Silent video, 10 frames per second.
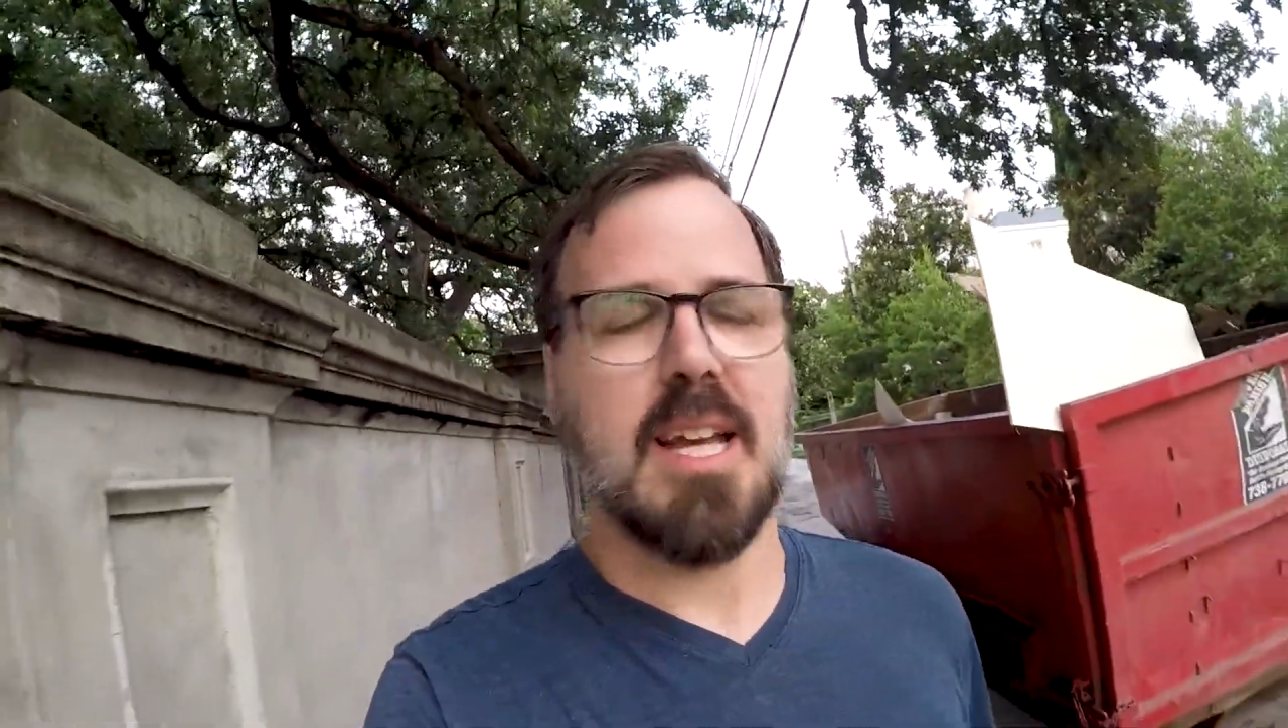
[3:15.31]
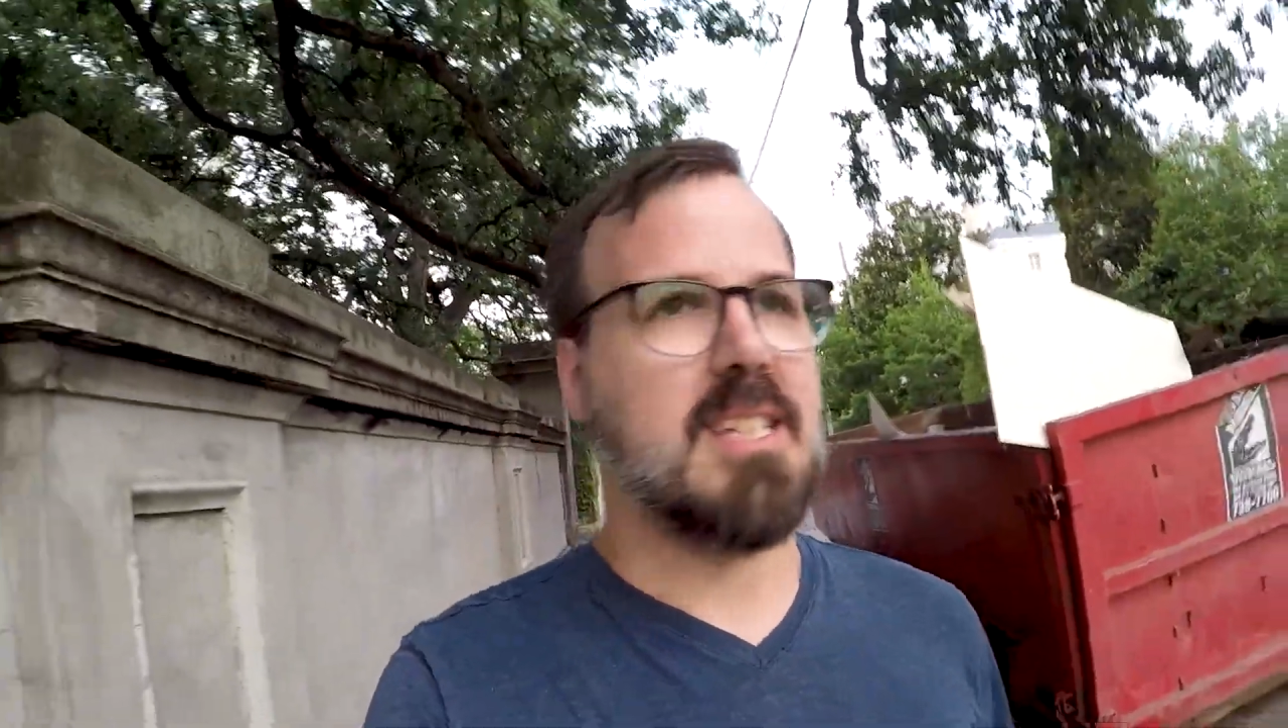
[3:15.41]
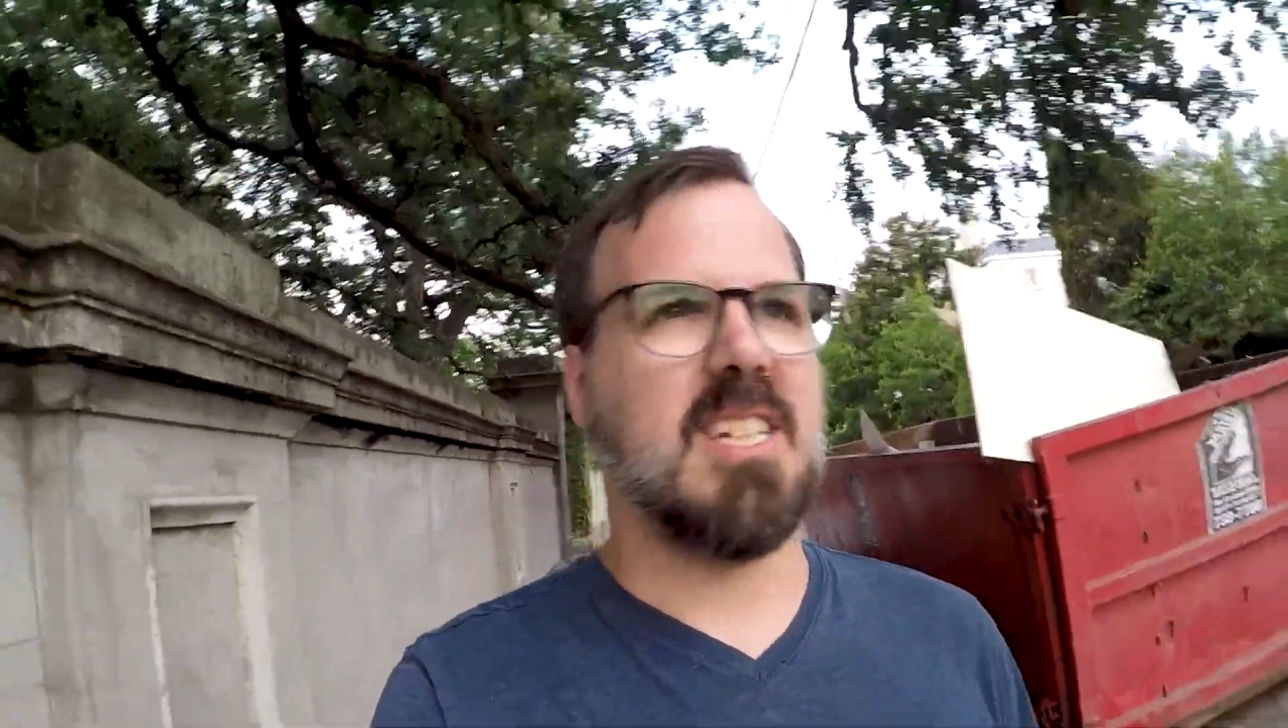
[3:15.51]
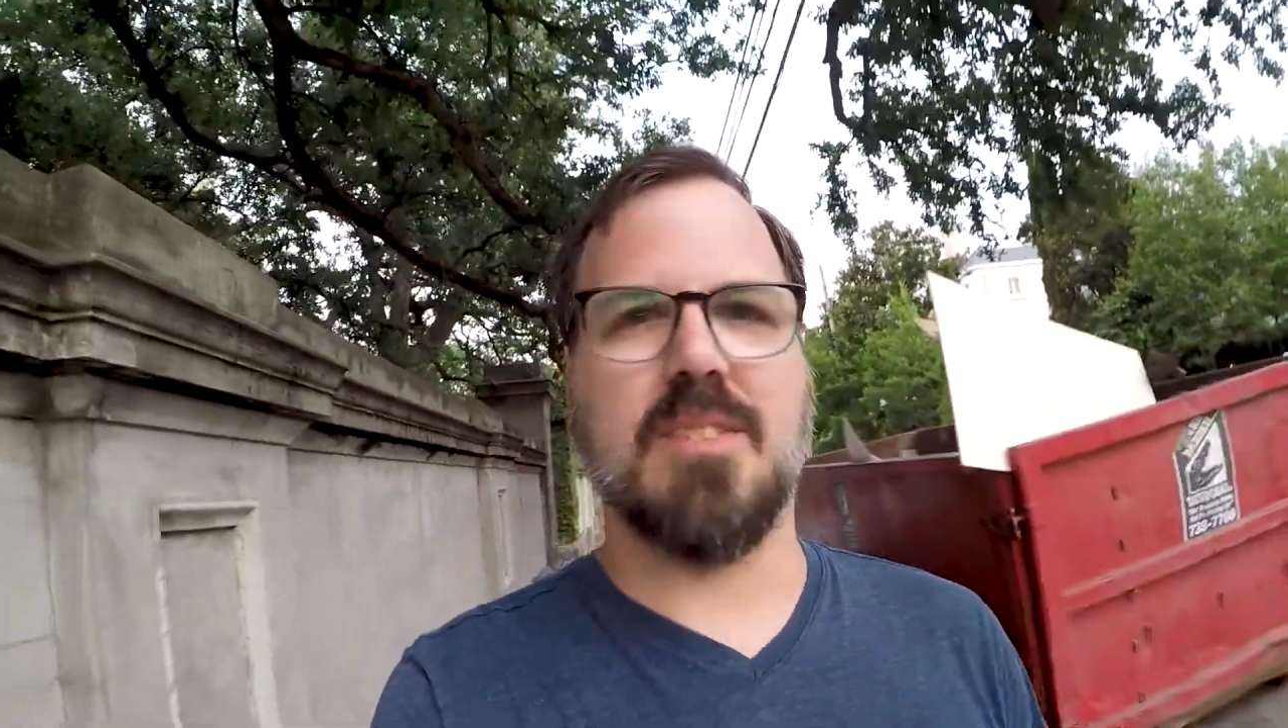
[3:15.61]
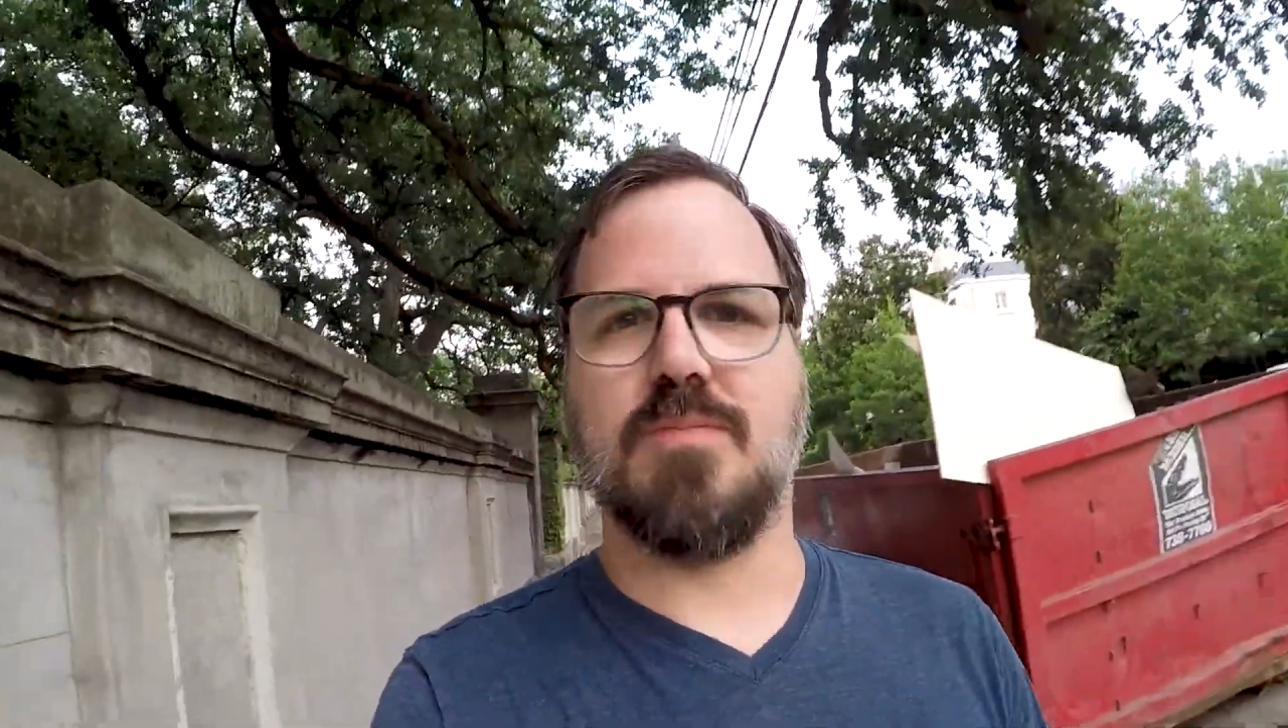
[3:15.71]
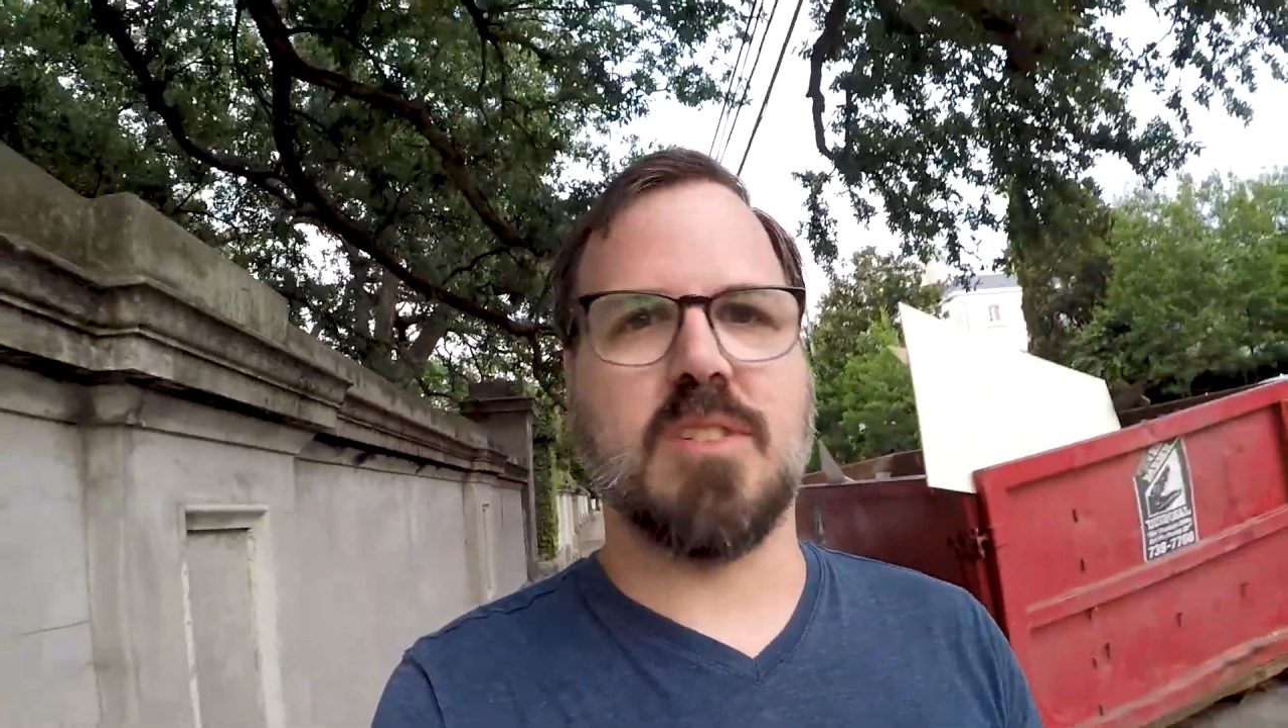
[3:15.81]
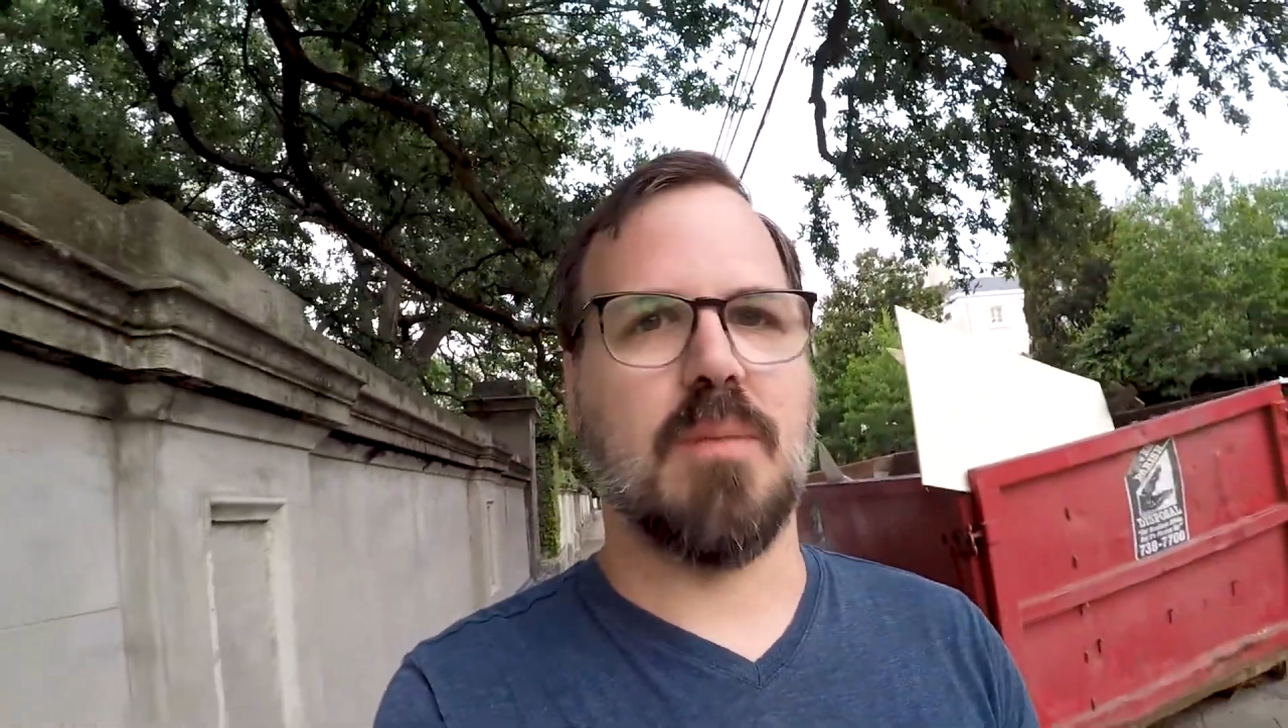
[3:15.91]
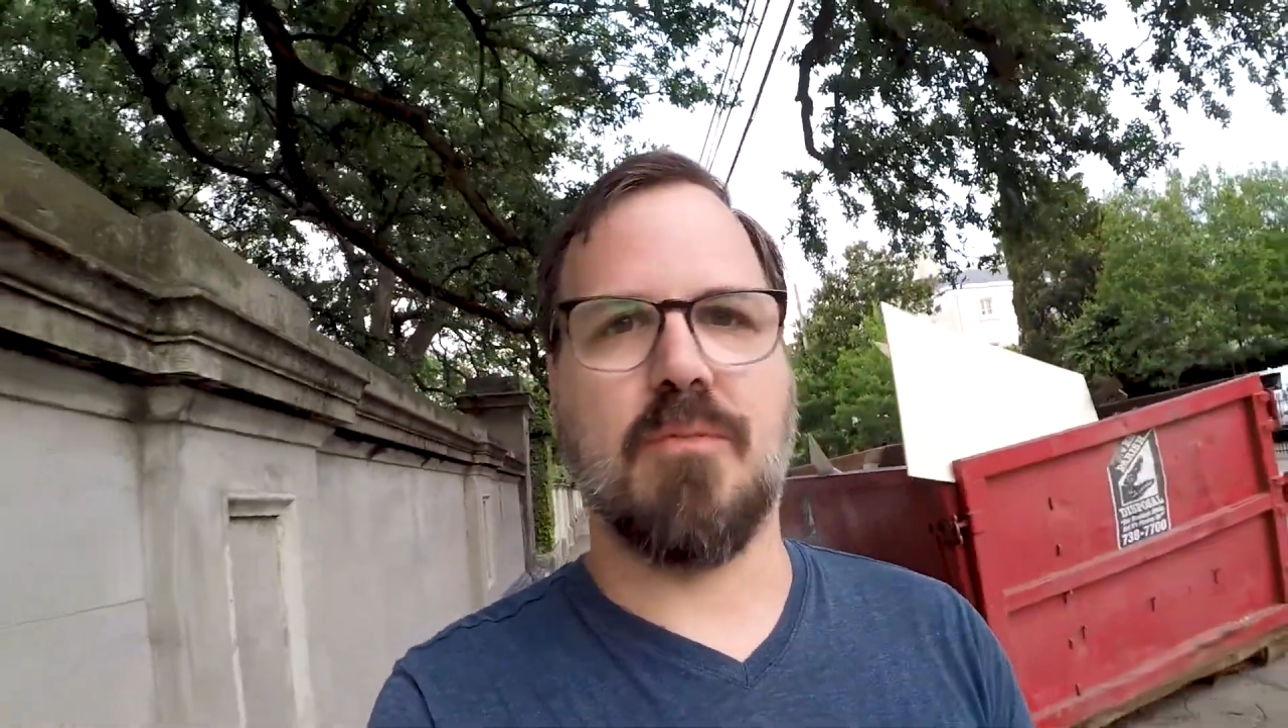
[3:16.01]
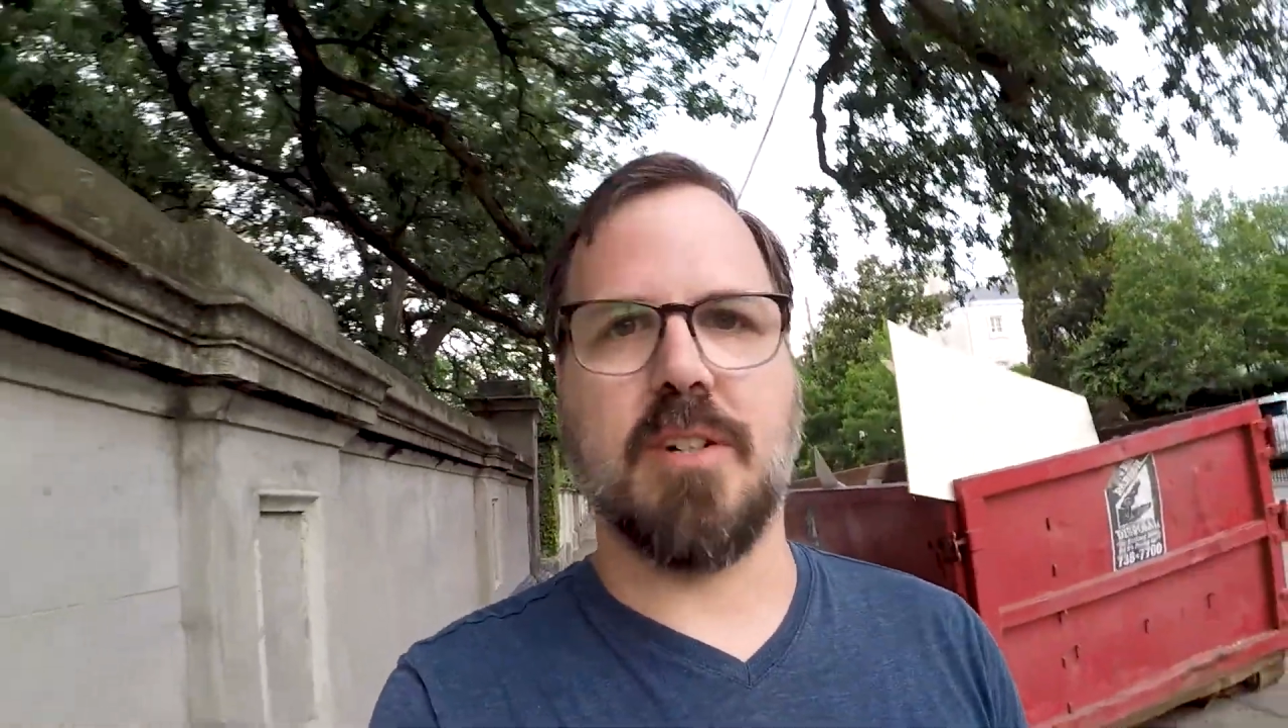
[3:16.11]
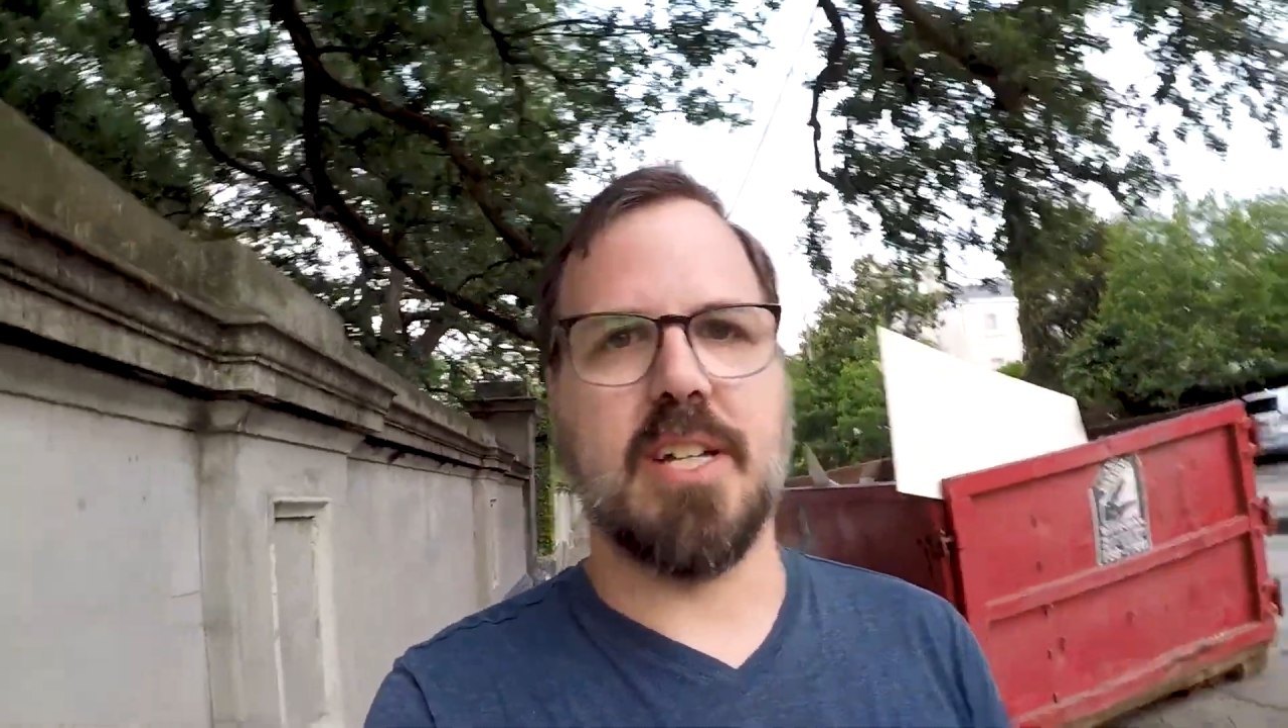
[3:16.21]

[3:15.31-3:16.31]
see something for